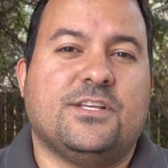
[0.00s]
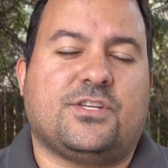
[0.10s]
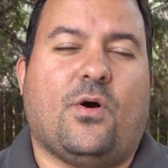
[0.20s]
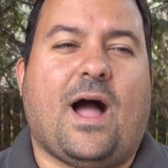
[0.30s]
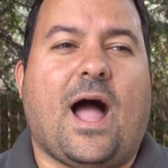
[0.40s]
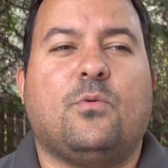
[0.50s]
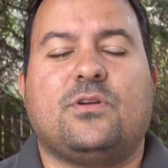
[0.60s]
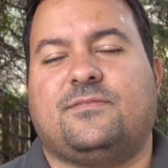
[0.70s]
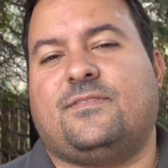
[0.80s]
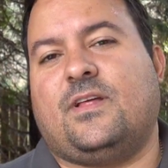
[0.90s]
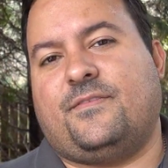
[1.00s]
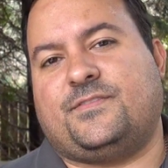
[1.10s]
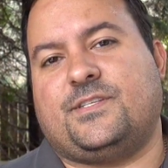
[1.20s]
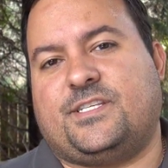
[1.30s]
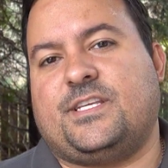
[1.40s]
So I would have
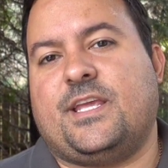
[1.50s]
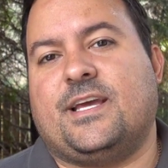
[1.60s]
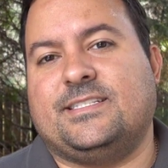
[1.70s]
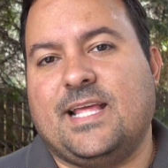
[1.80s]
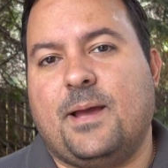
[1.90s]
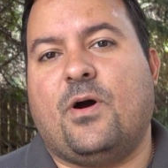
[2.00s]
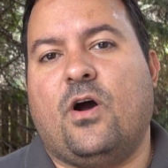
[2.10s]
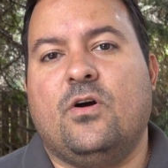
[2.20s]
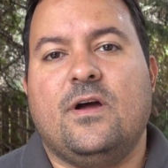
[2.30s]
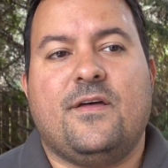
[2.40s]
loved to see a demo